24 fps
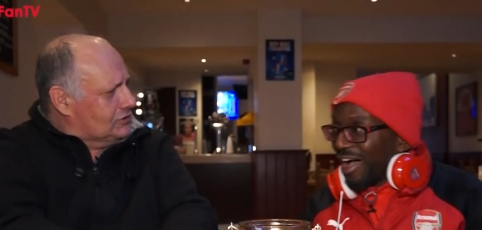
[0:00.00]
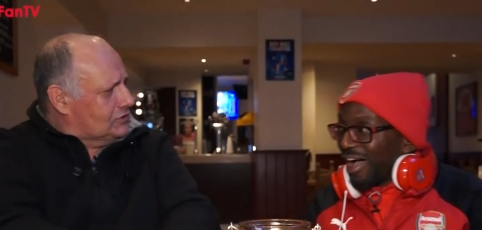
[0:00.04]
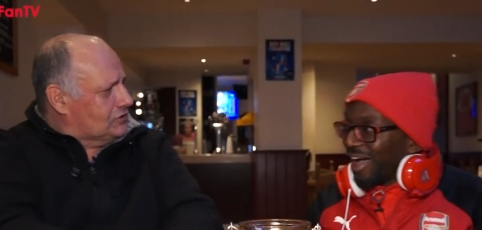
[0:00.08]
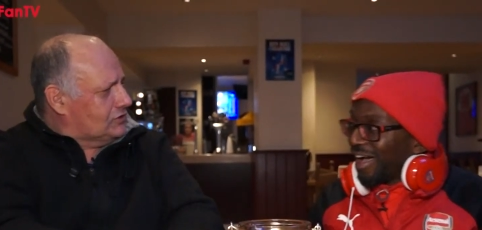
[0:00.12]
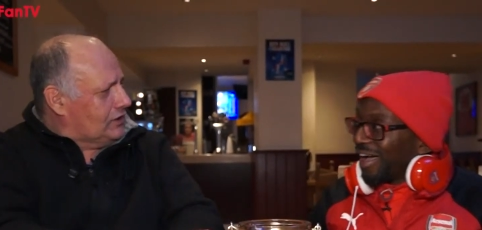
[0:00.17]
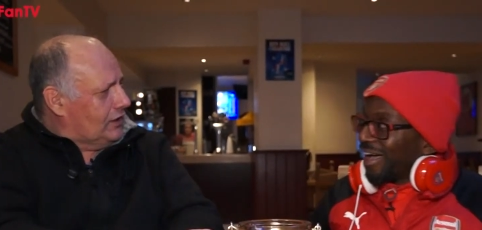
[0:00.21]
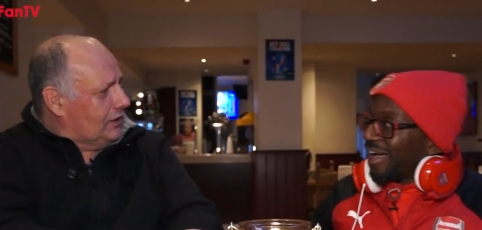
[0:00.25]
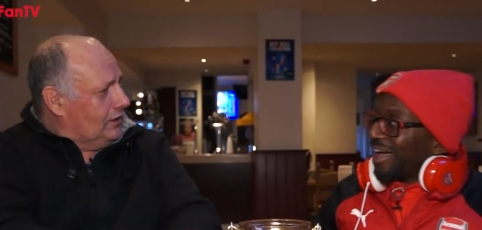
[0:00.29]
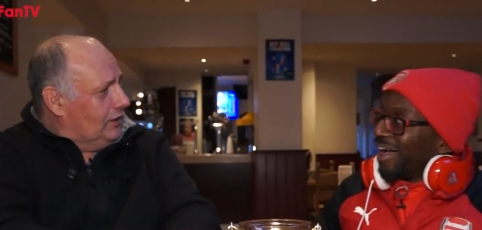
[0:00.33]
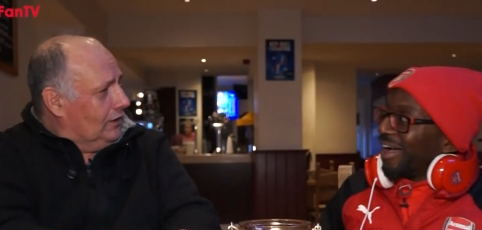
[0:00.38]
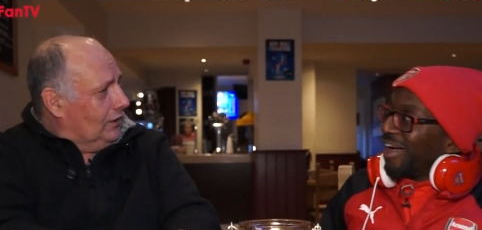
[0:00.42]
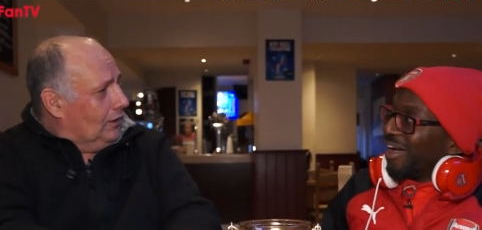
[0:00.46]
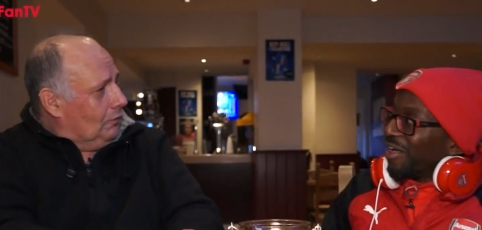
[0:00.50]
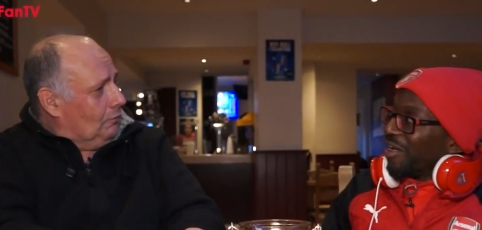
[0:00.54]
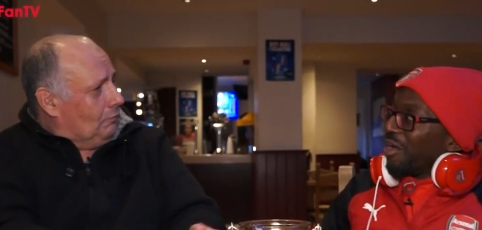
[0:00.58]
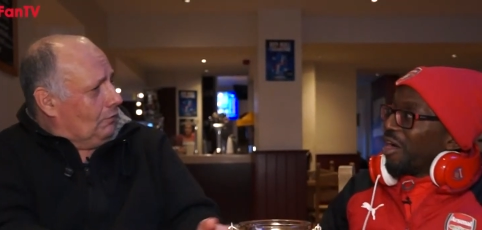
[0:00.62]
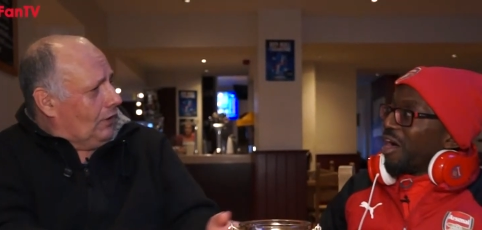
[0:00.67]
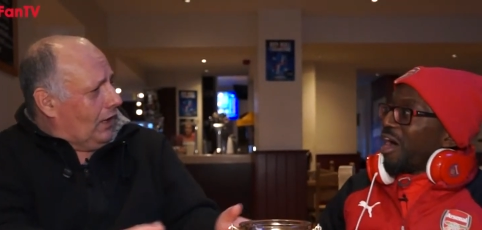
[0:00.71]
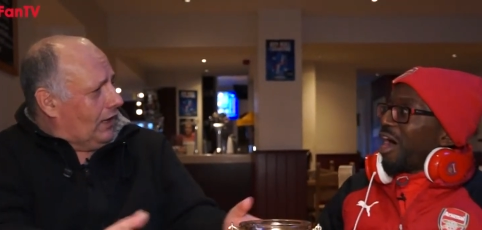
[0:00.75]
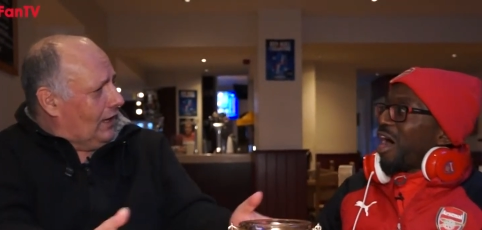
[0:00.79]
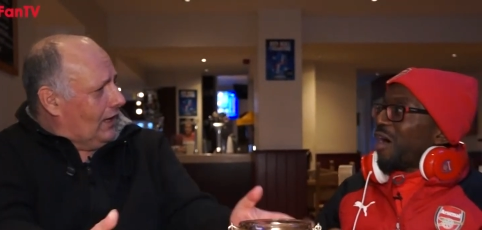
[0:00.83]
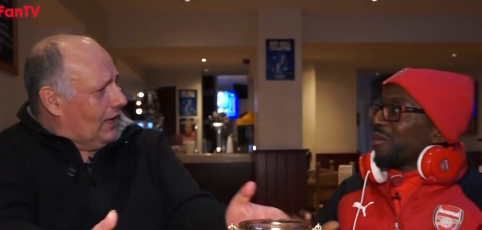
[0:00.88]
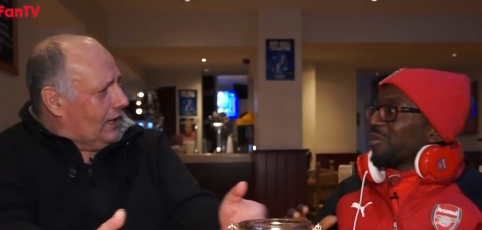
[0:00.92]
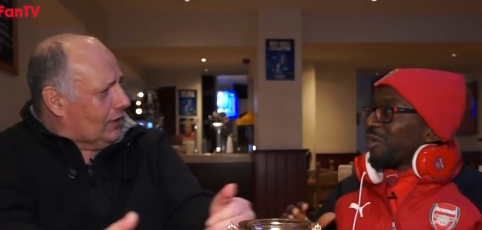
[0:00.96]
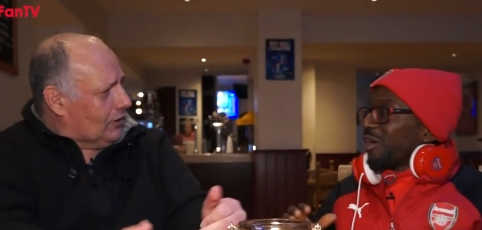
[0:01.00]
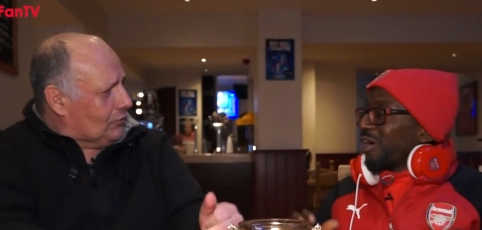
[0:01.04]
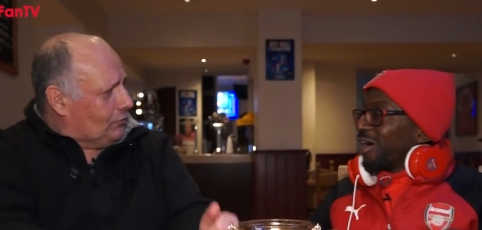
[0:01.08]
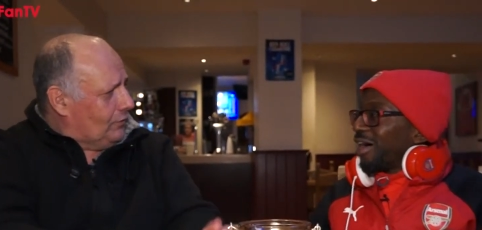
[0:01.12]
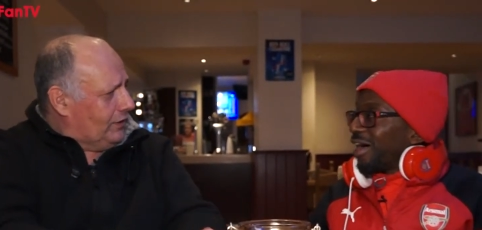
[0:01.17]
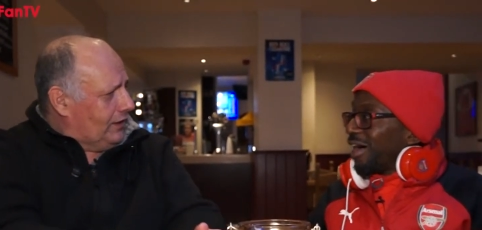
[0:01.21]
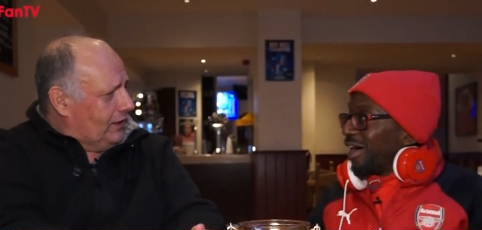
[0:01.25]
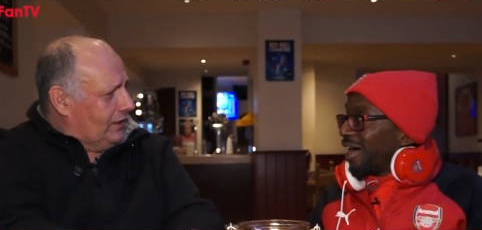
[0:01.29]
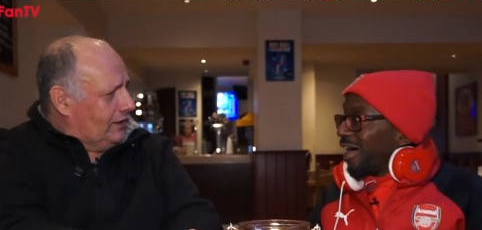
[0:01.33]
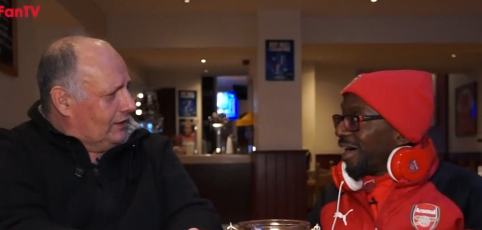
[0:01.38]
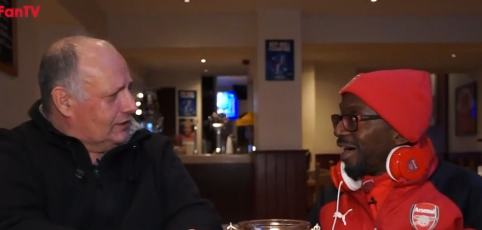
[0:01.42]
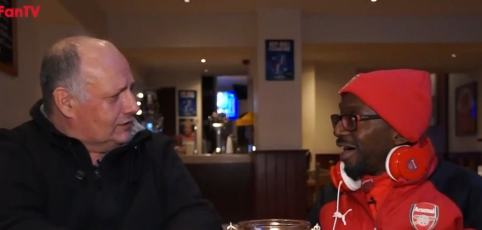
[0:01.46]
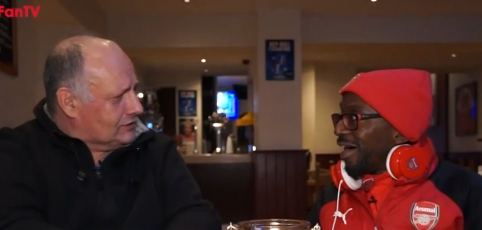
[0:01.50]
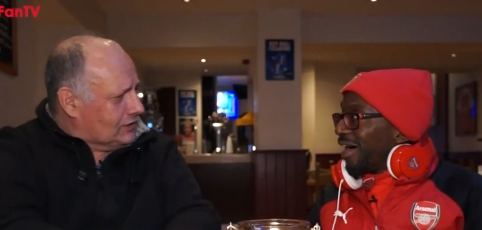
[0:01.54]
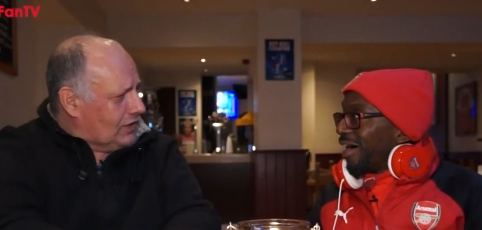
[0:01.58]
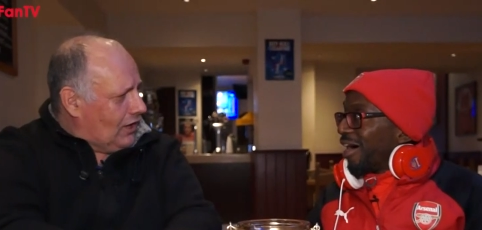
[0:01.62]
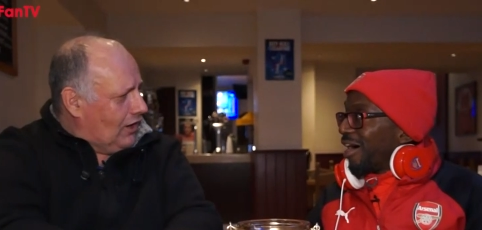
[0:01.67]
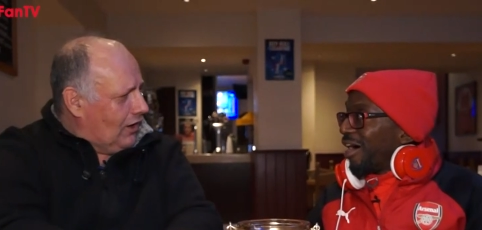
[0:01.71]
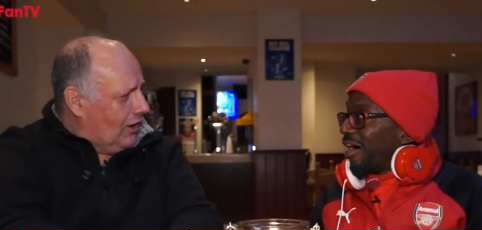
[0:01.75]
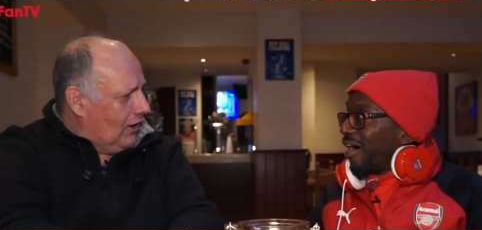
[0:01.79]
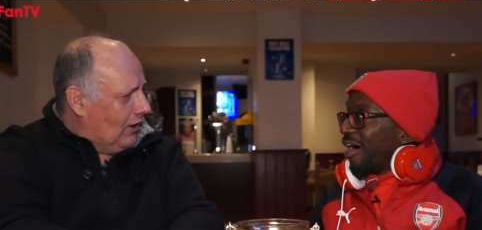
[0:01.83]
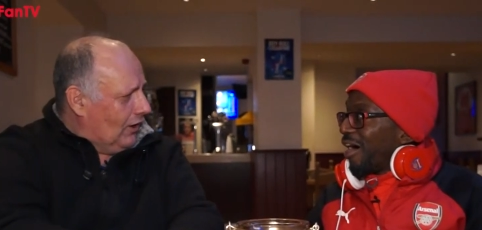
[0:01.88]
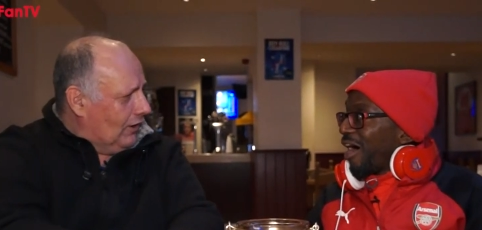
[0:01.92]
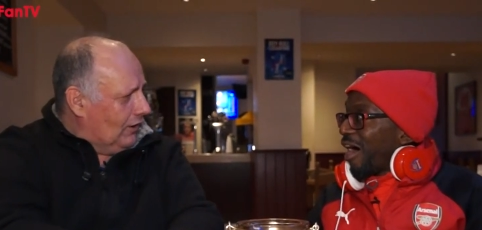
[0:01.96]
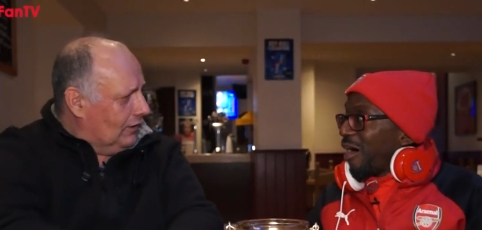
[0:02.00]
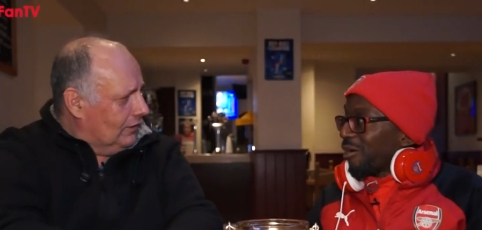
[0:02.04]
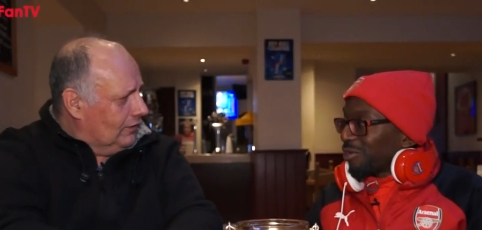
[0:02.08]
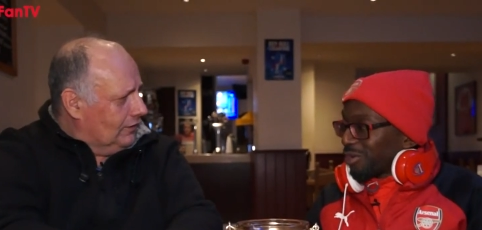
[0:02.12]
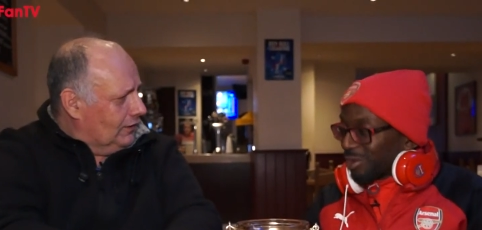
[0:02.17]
Speaker 1: You can see. Allegri in his car.